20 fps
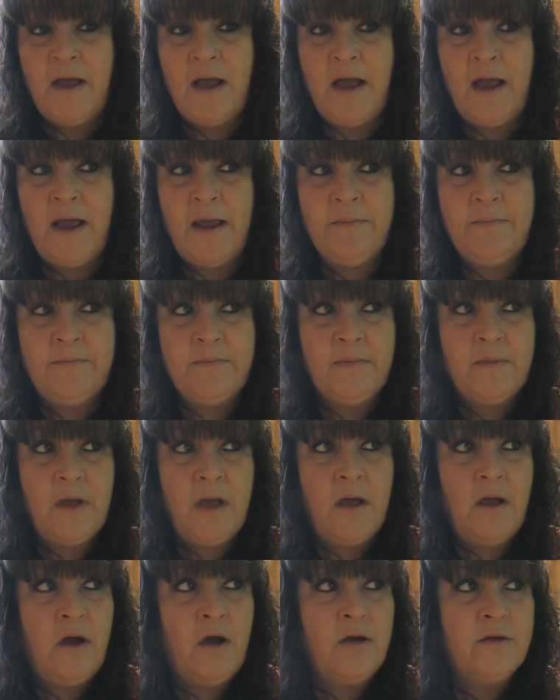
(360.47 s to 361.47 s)
I'm
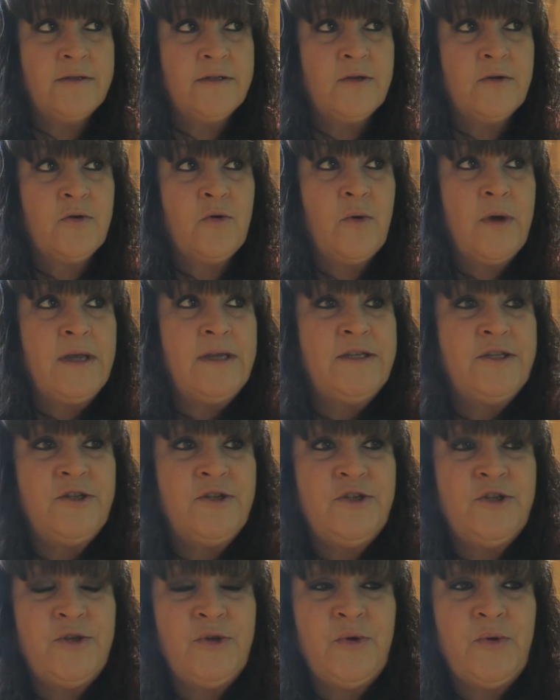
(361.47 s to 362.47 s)
also going
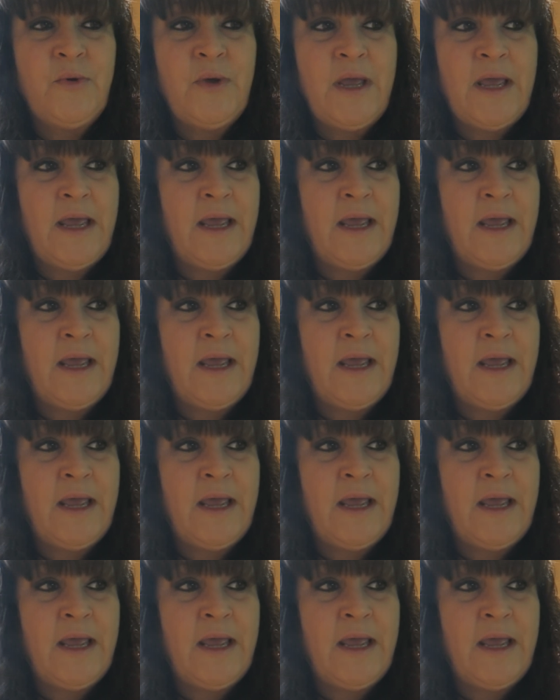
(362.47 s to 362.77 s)
to do